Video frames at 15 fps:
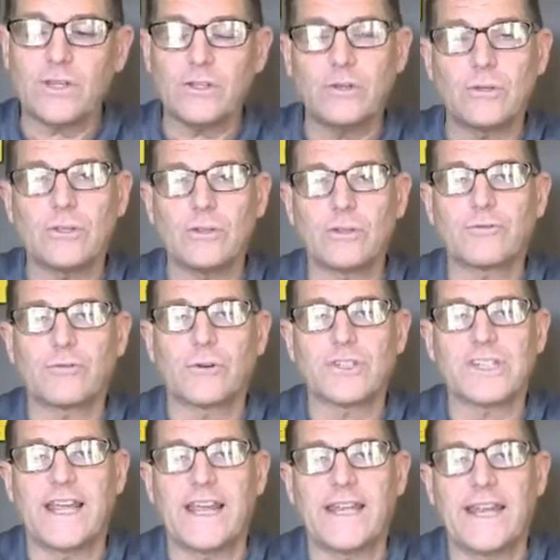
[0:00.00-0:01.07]
You can look for
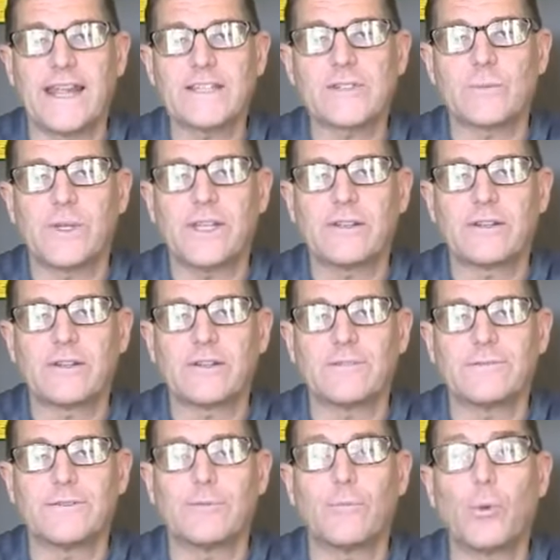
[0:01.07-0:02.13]
us again next week
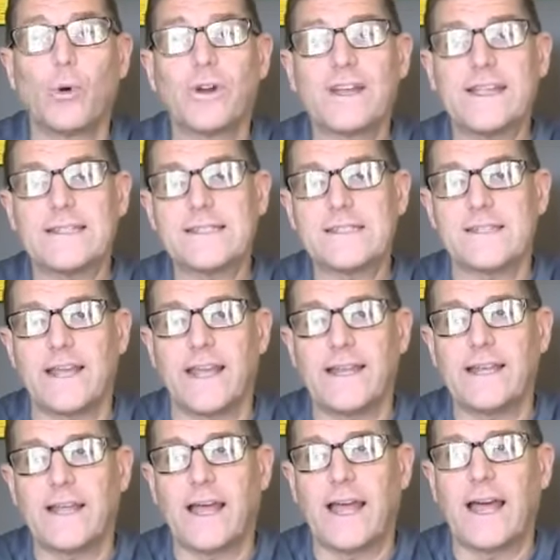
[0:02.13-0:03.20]
for more insight
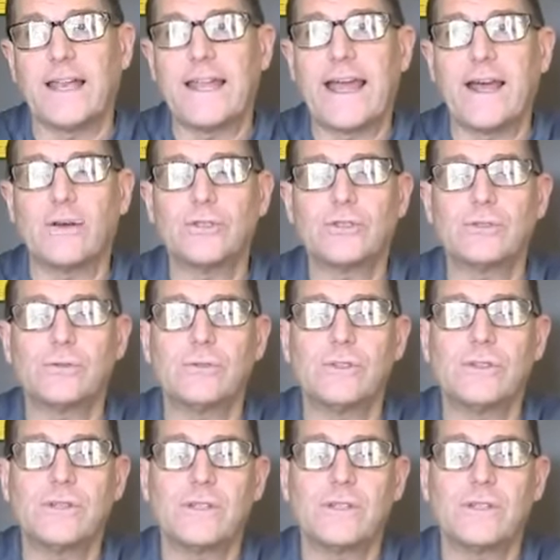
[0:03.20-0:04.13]
on how to